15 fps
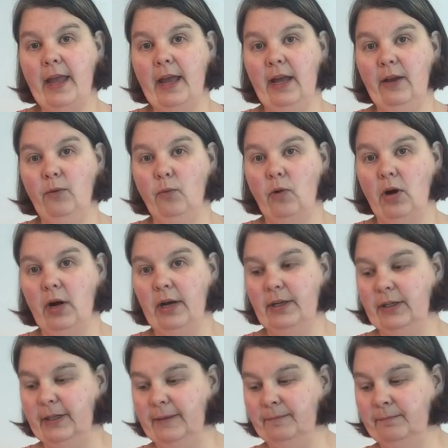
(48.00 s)
and
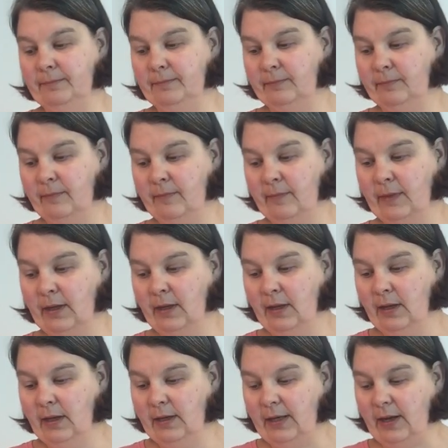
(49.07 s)
water.
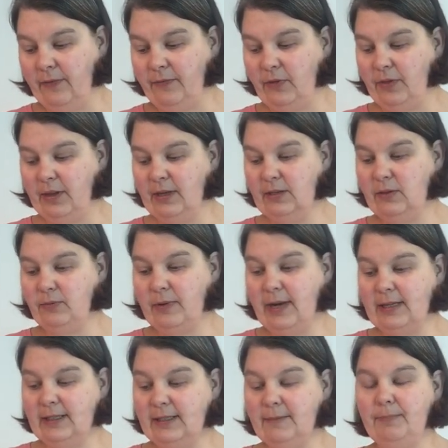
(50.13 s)
Now for this
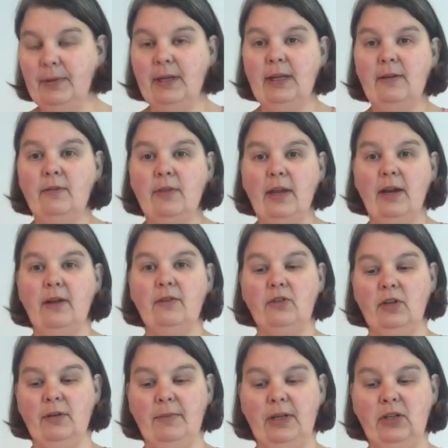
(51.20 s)
recipe, there's
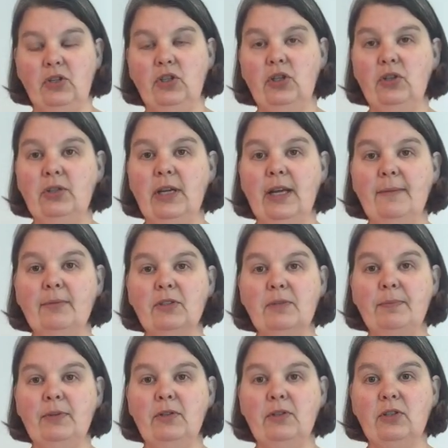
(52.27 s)
going to be 2
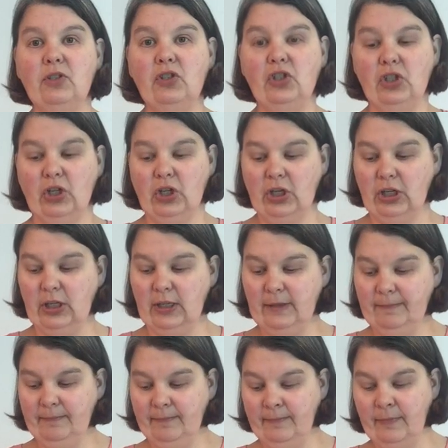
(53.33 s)
tablespoons of
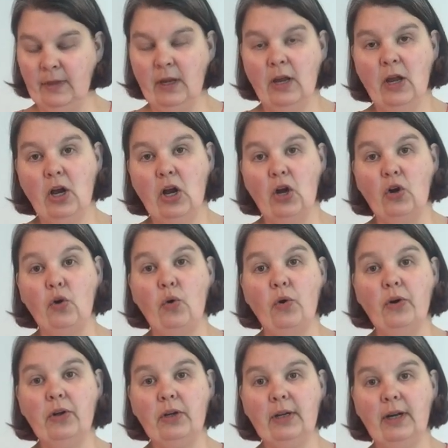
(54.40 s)
sugar, a
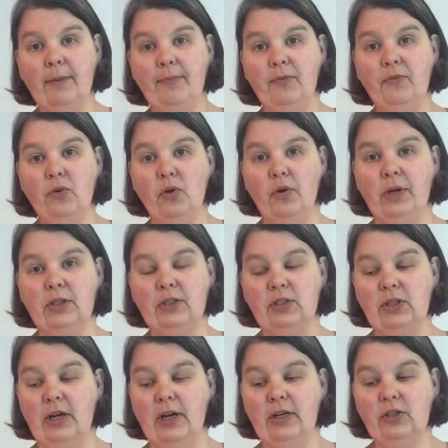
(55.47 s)
1/4 cup of
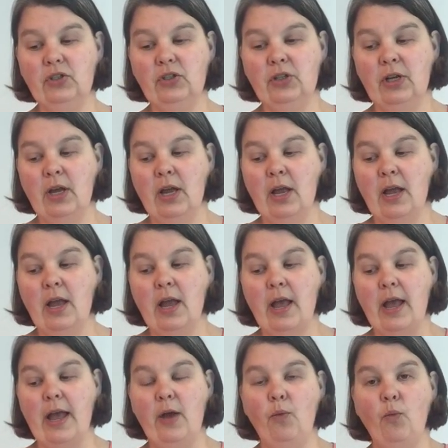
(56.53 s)
cornstarch,
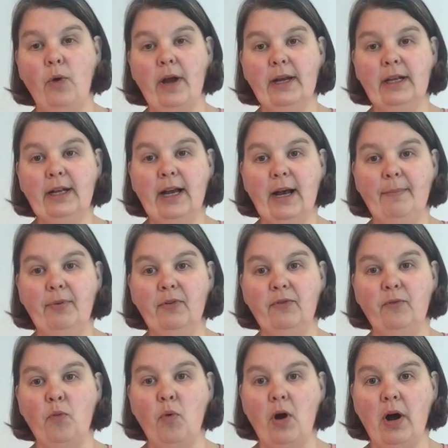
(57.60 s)
and 1 cup
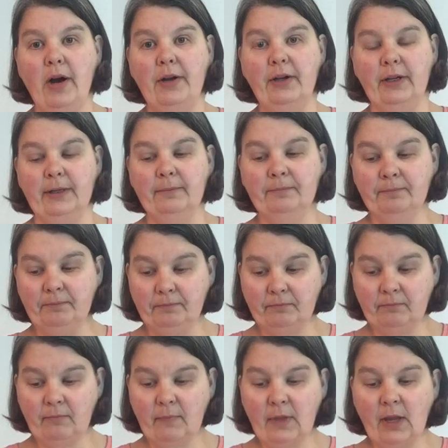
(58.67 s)
of water.
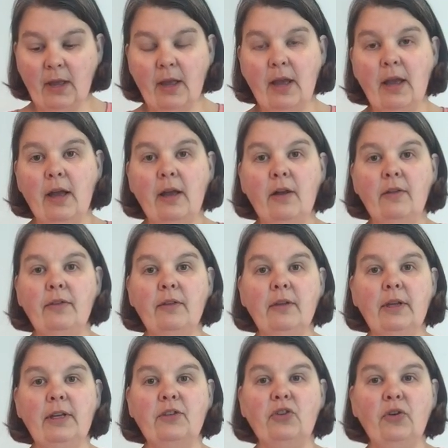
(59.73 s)

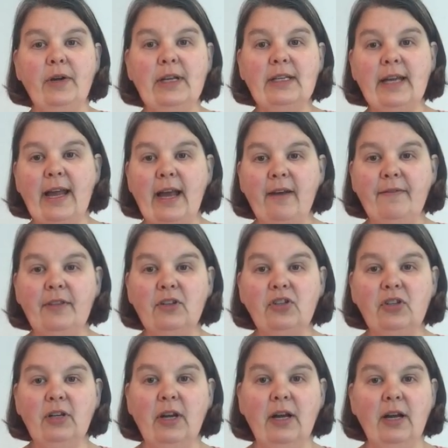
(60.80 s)
It's great to have
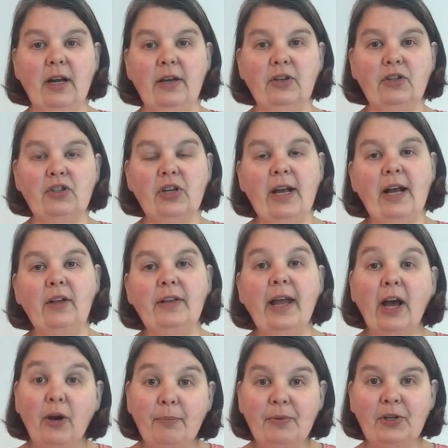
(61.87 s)
your child
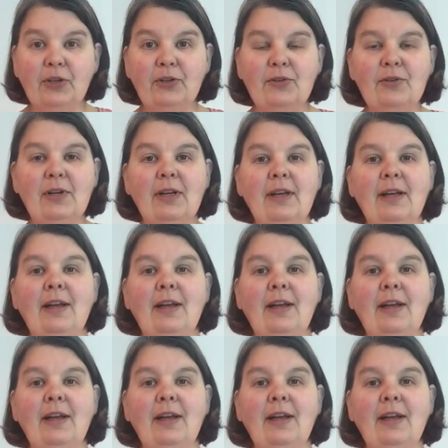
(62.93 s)
help you